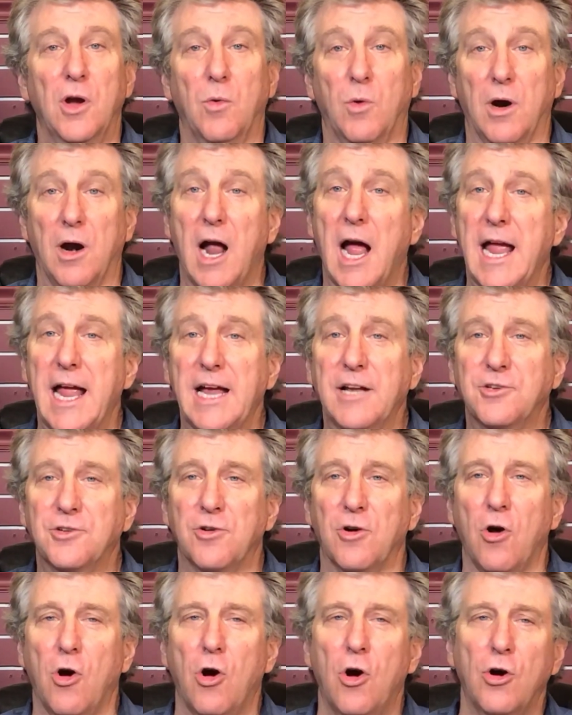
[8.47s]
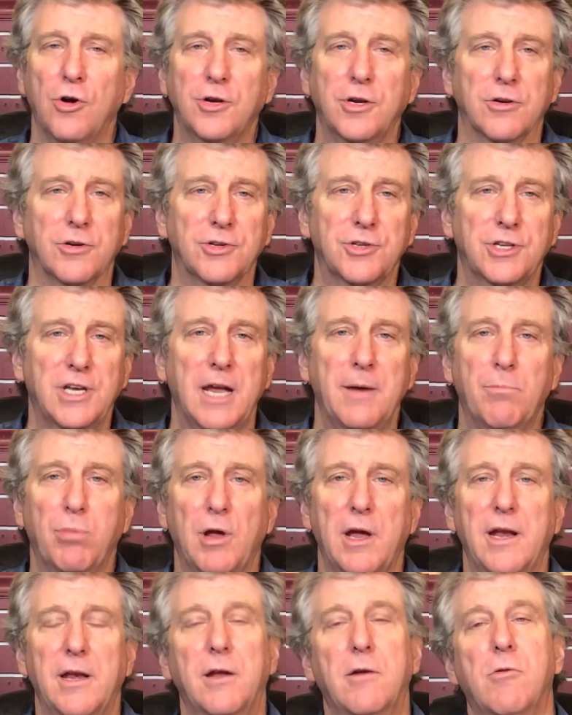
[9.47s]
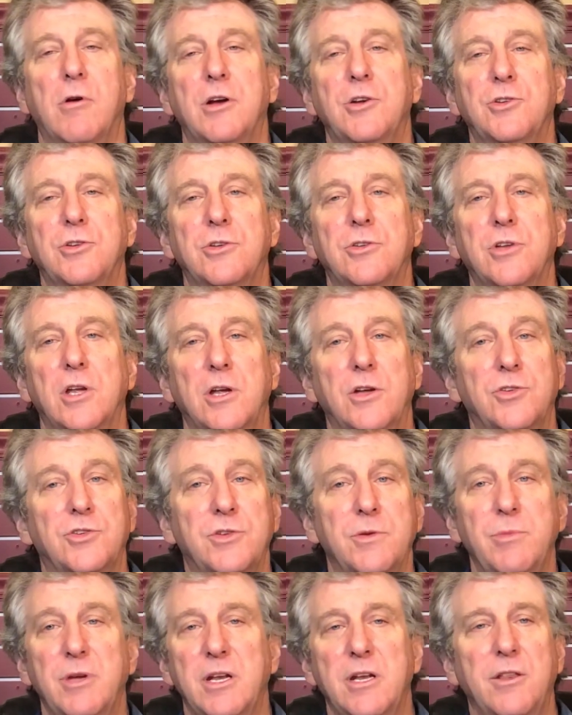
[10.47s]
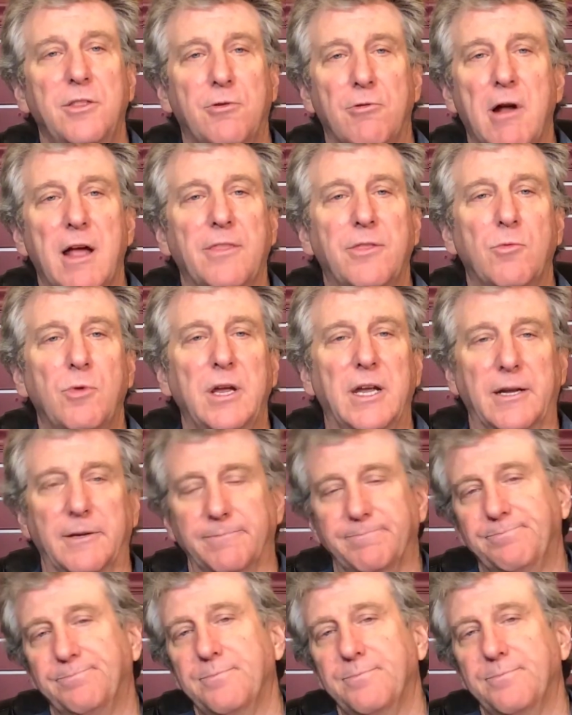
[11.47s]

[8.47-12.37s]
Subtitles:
where I answer all your estate planning questions submitted throughout the week.